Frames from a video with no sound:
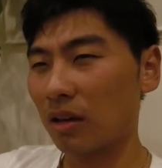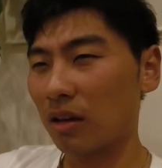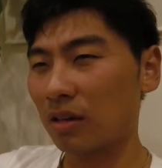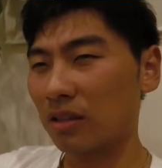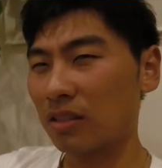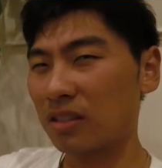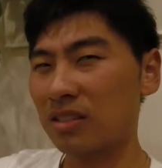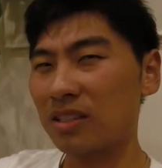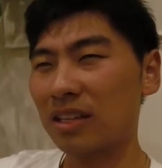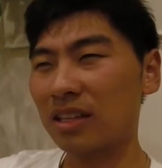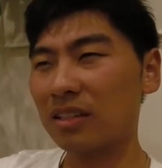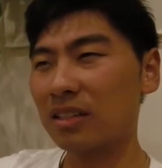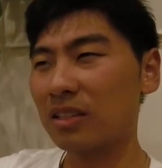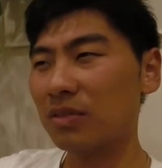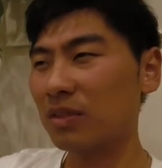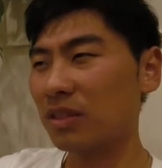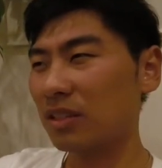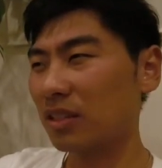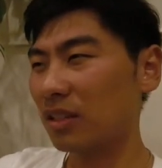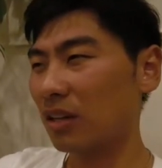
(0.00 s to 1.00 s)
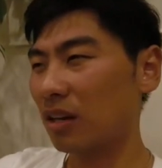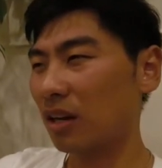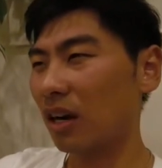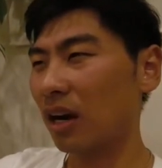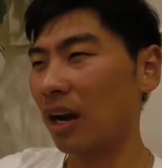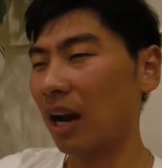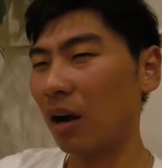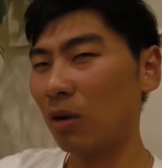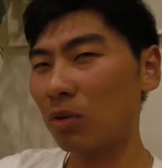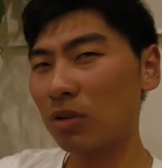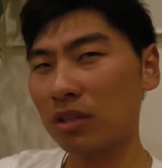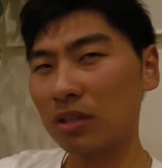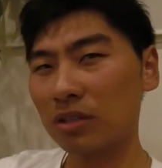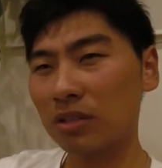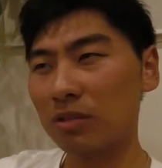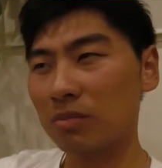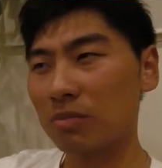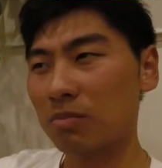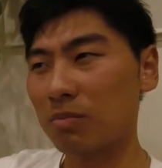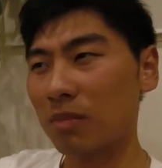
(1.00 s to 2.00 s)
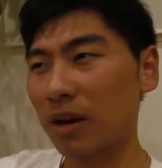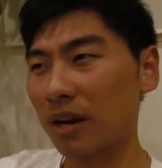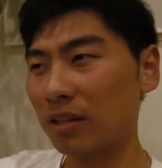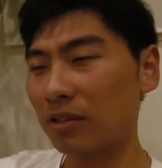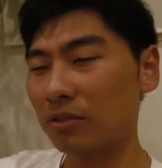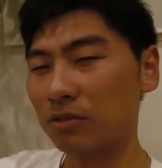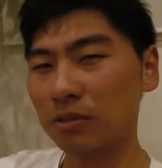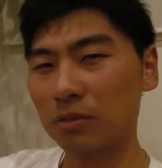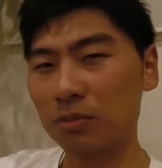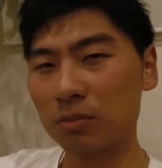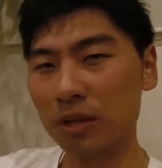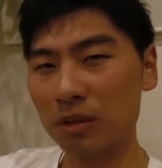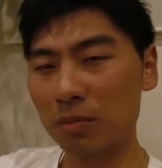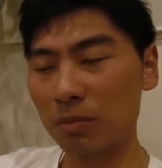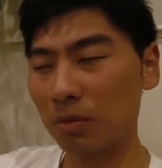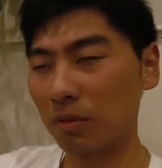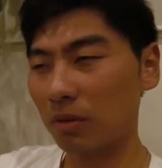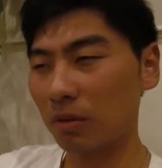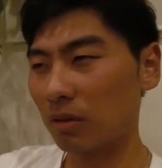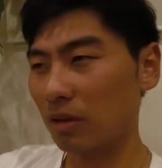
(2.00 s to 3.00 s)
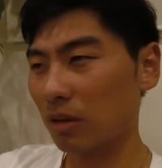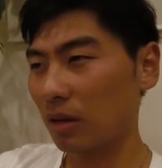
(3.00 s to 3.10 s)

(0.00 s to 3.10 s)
this negativity clouding the mind of the people.